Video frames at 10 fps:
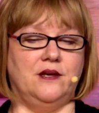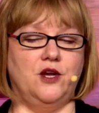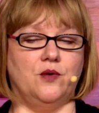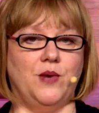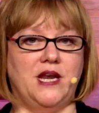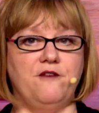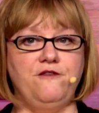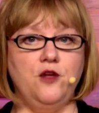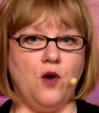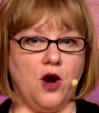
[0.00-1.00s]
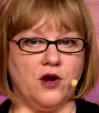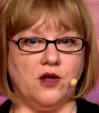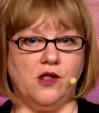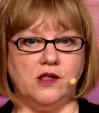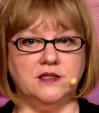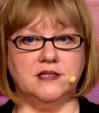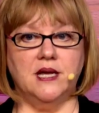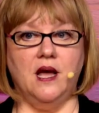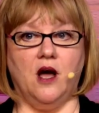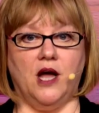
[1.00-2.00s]
You can read a few articles
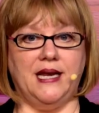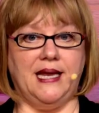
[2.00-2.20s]
on